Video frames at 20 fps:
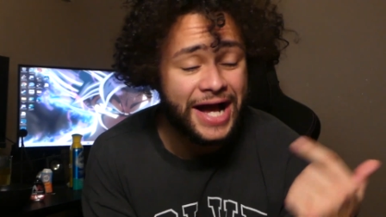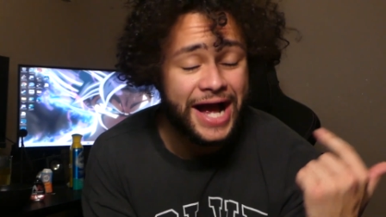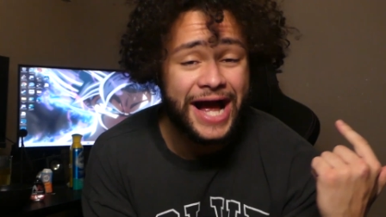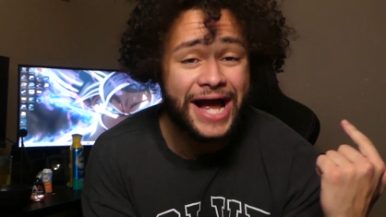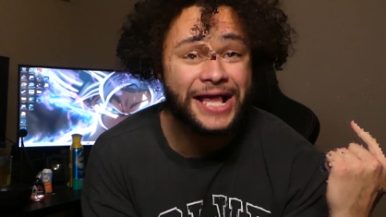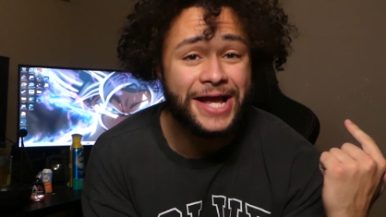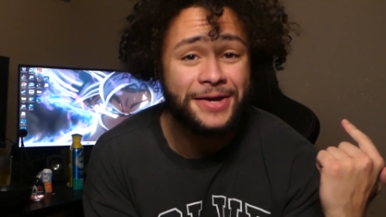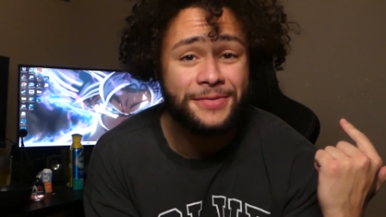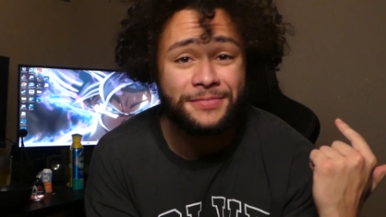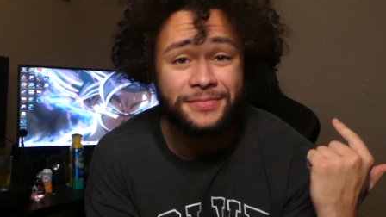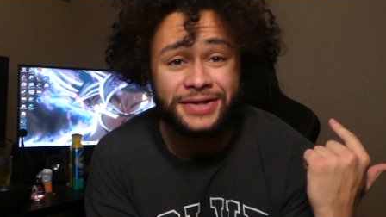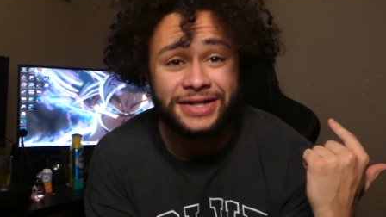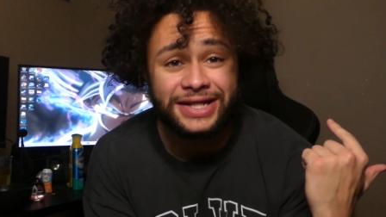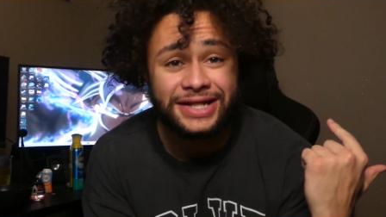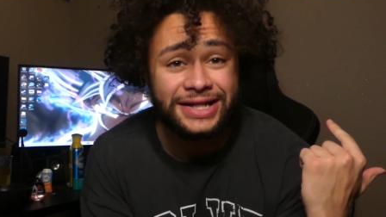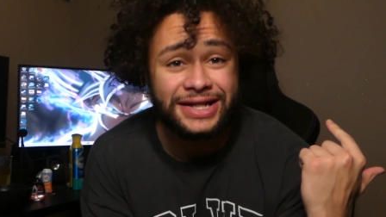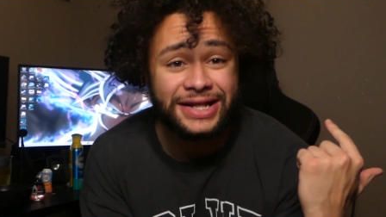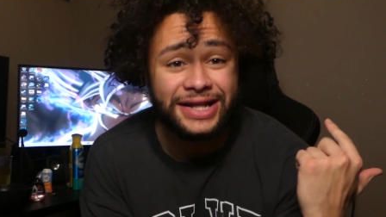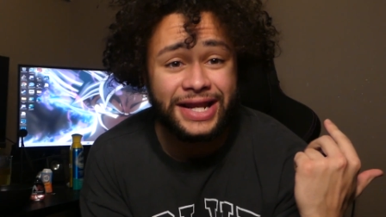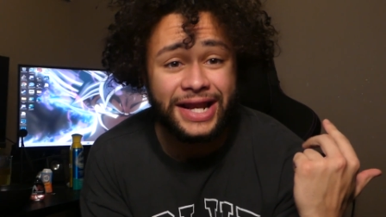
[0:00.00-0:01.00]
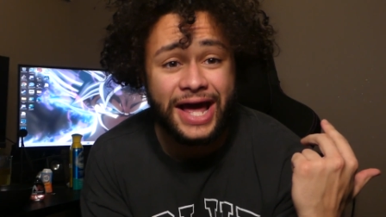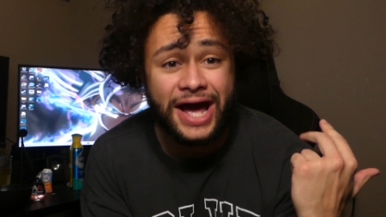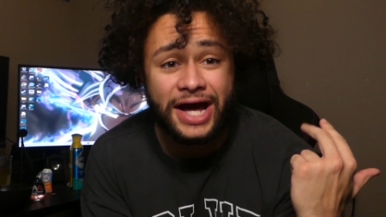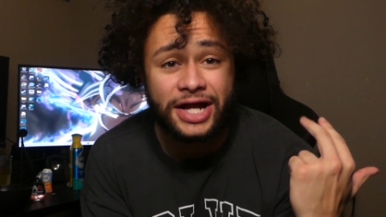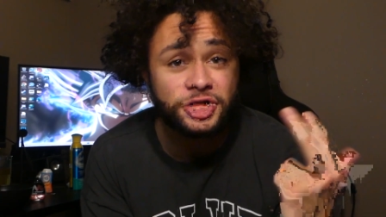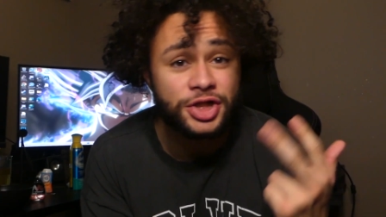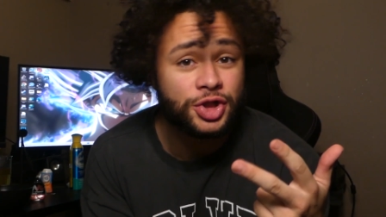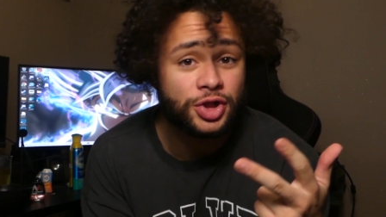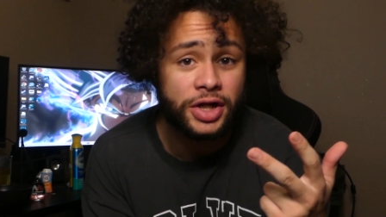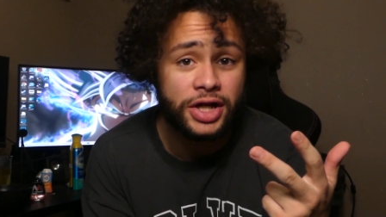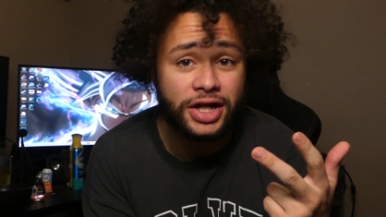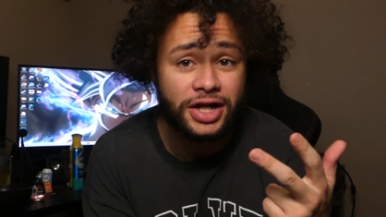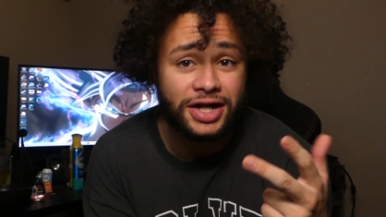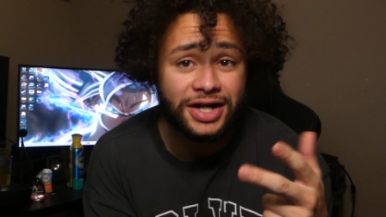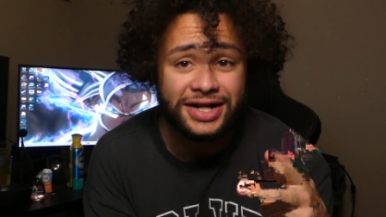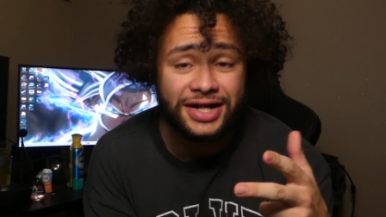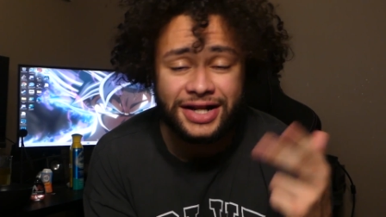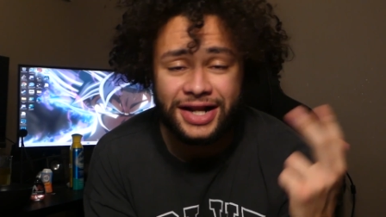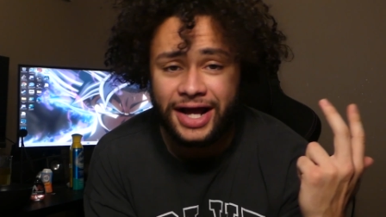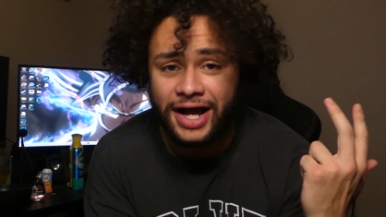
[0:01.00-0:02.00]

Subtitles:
I am not a trainer,